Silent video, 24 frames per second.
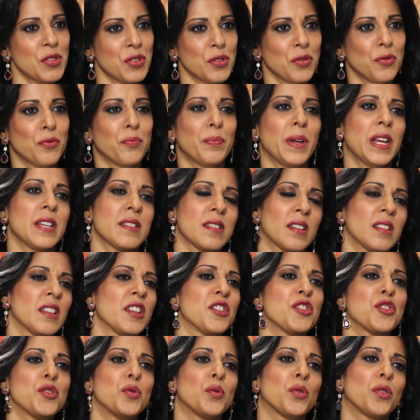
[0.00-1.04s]
So
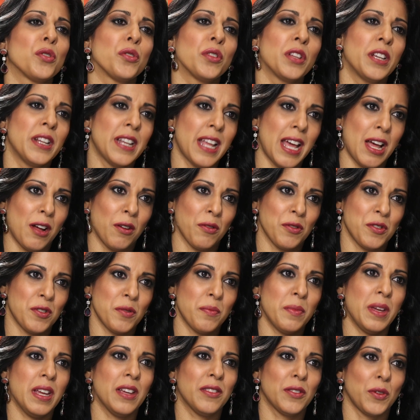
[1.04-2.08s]
basically, it's too early now
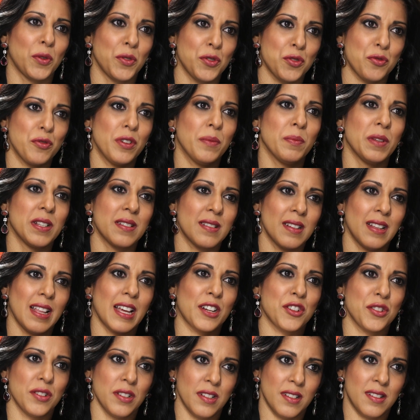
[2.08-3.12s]
to make right. those treatment
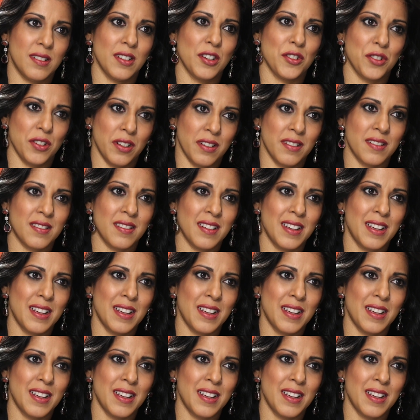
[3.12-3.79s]
selection decisions.